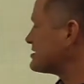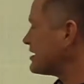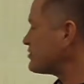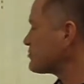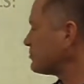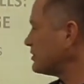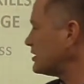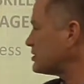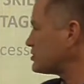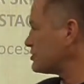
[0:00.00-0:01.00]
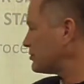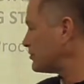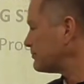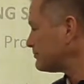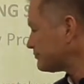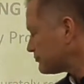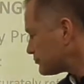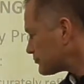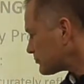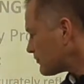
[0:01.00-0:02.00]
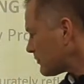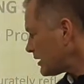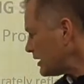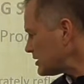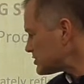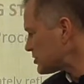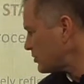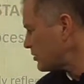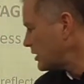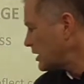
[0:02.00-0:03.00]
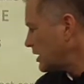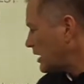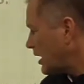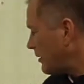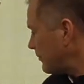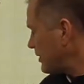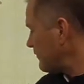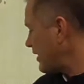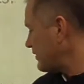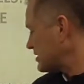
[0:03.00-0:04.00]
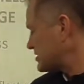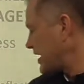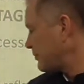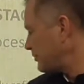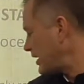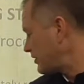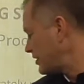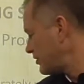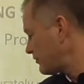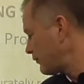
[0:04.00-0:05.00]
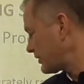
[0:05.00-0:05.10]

central issue. And so we even have an example down here of